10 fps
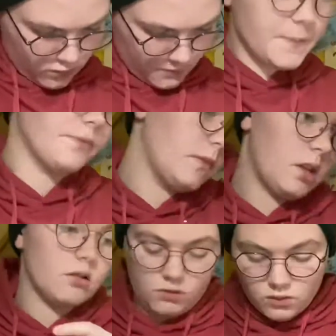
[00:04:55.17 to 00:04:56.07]
little bit
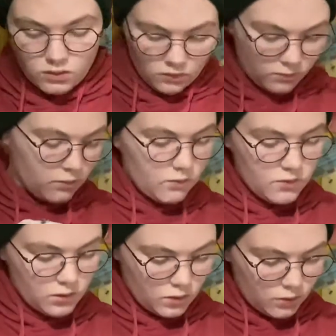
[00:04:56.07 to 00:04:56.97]
to this.
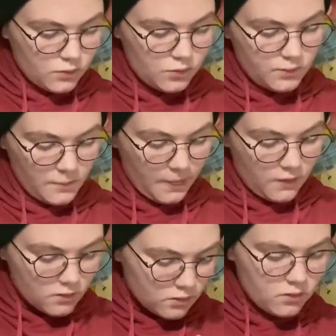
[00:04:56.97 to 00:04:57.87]
And so
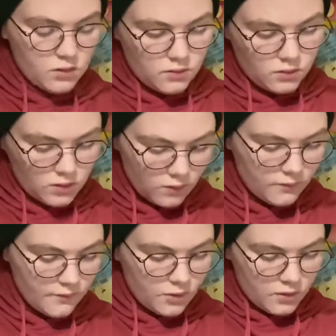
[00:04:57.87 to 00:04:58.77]
I think that
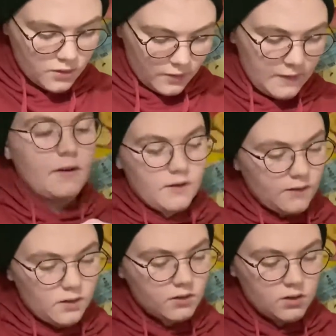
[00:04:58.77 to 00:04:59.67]
it's pretty cute, and so I
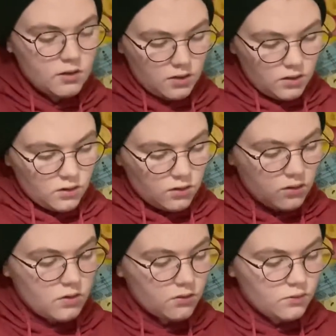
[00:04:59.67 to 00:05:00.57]
have two of those
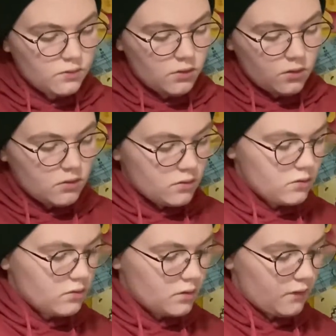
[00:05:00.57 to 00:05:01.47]
transitions like that, and
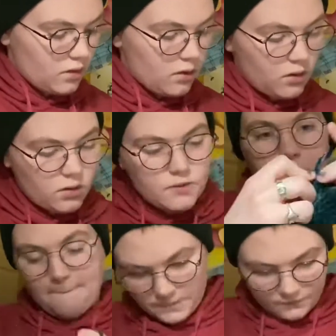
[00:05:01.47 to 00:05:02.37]
then I may
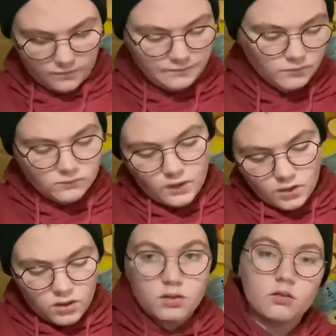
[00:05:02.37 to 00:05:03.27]
have added an intro.
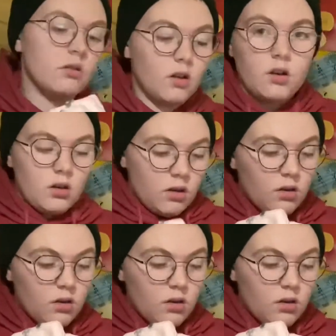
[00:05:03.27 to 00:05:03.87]
Honestly, I